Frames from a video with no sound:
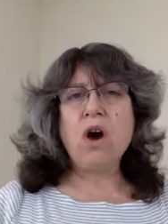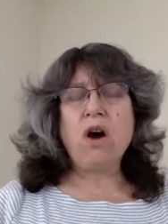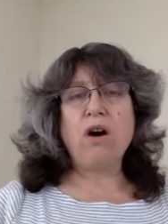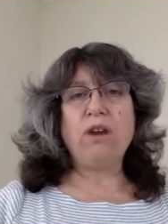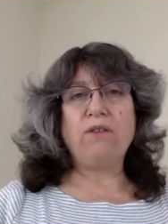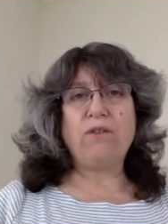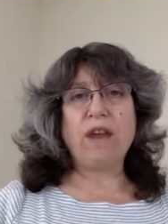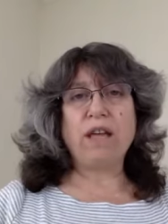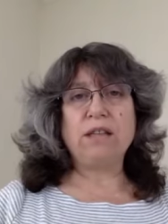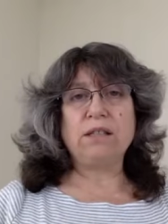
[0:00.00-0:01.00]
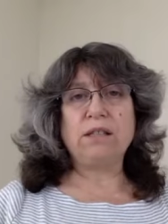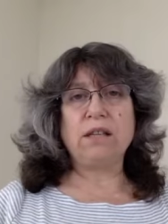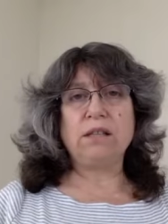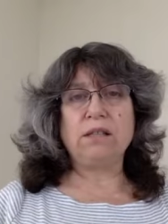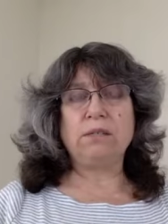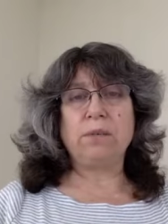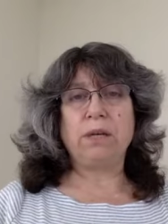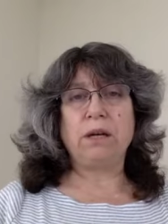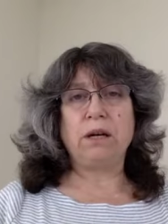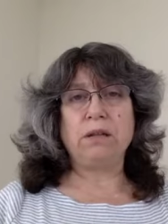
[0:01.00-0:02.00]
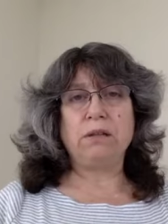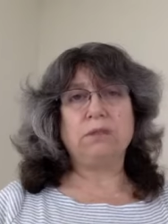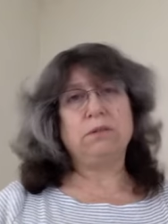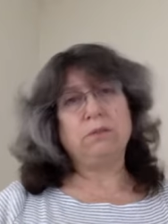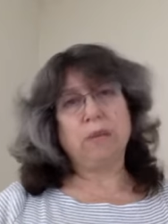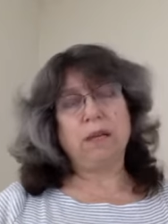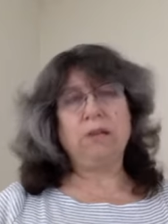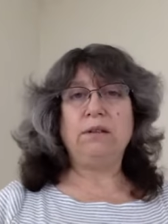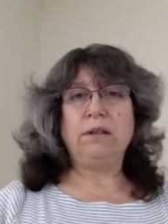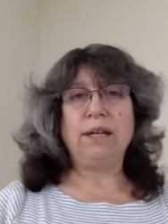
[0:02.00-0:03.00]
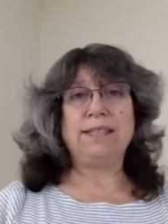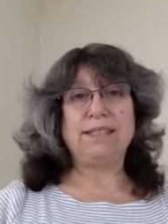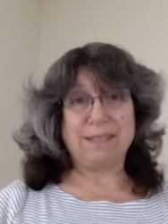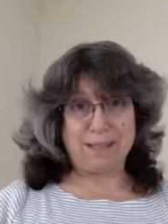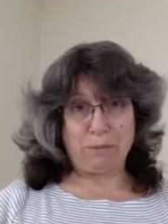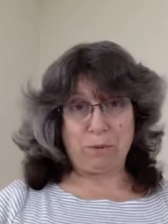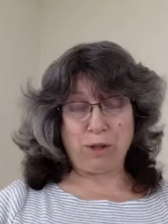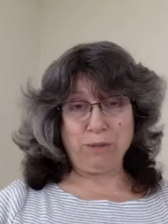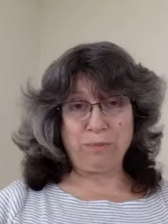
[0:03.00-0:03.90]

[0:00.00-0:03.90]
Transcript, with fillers: on frankincense because, well, it's December,